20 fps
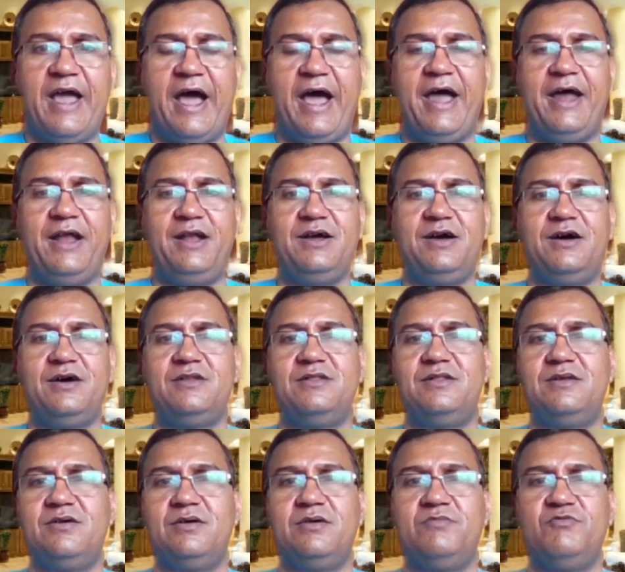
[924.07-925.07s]
and
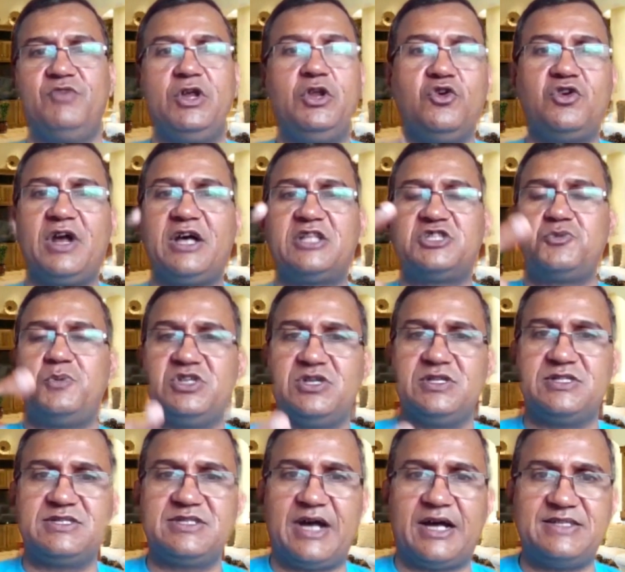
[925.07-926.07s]
the video
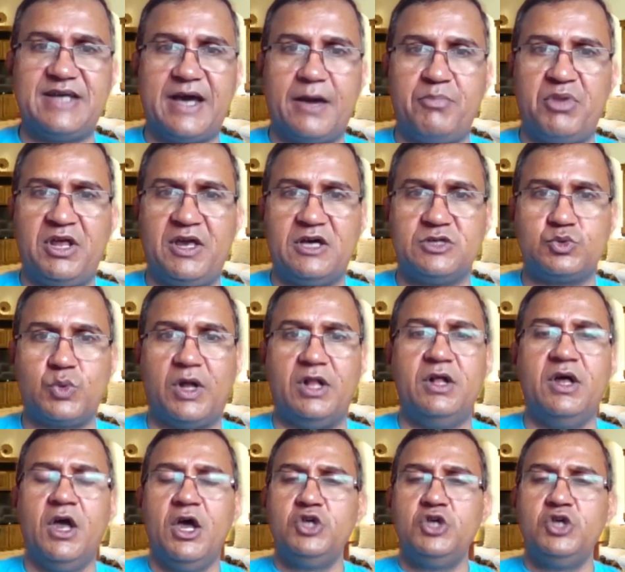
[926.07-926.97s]
transmission starts happening as well.